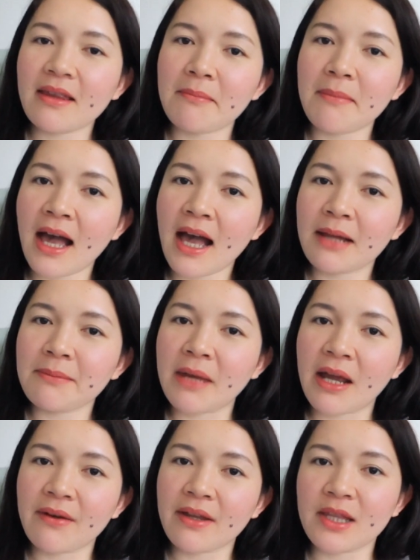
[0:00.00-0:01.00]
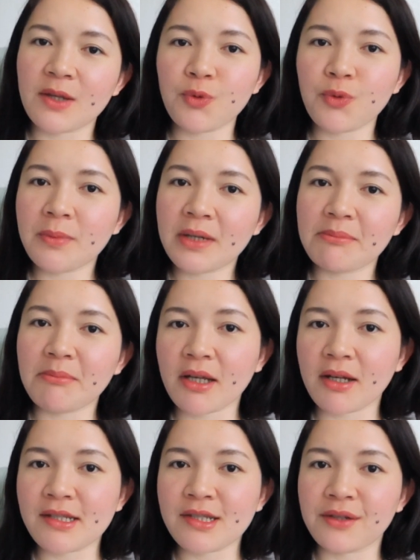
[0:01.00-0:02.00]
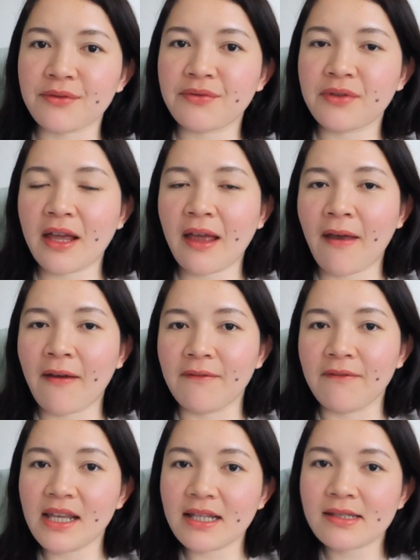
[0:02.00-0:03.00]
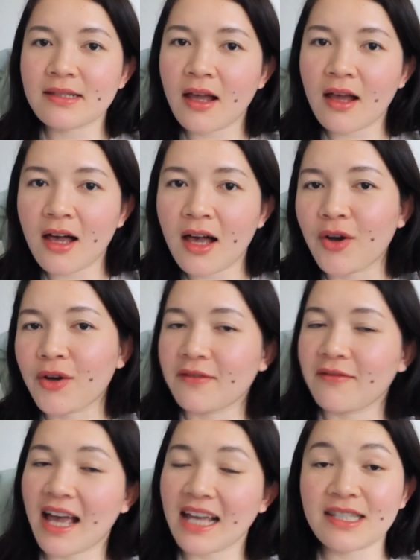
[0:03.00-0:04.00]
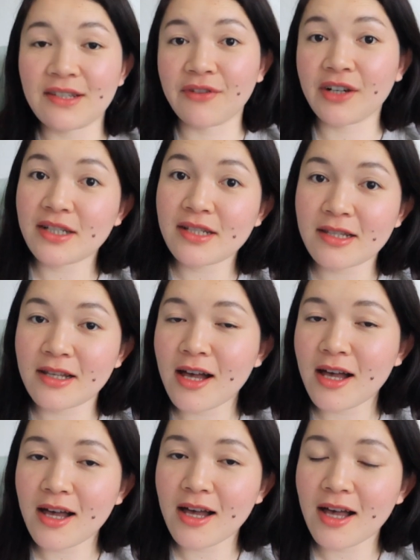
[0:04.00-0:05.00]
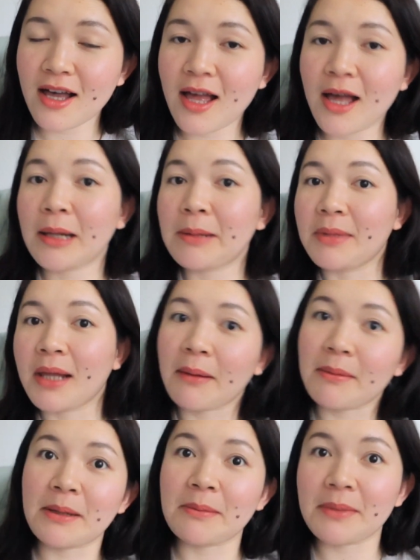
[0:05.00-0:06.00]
the man married the woman because of visa or vice versa, blah, blah,